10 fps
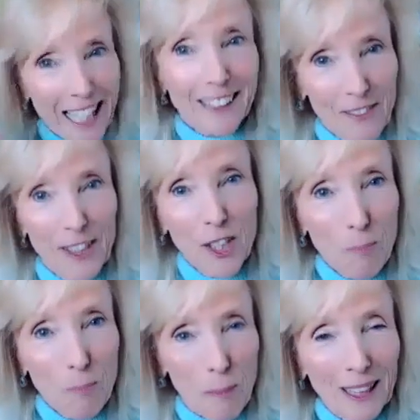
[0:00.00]
live in your
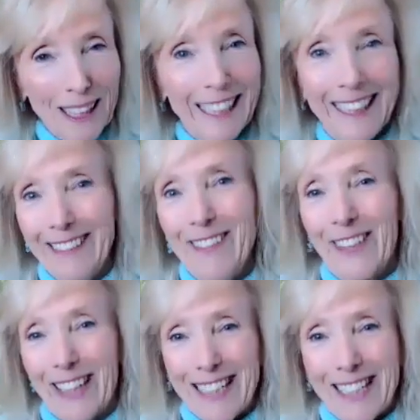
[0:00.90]
bubble it
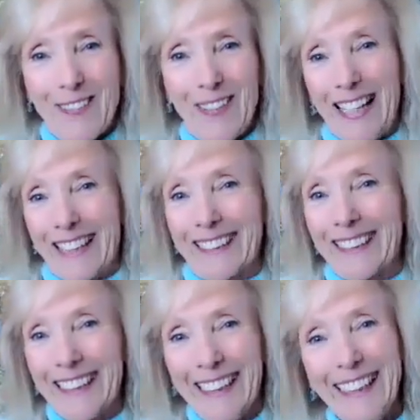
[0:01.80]
works
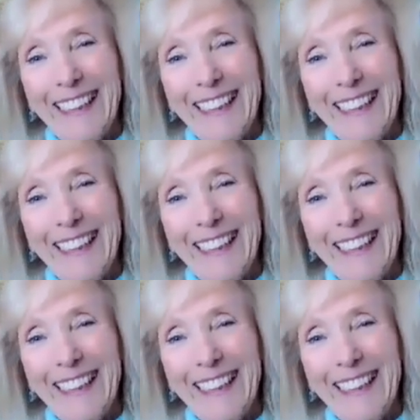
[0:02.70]
better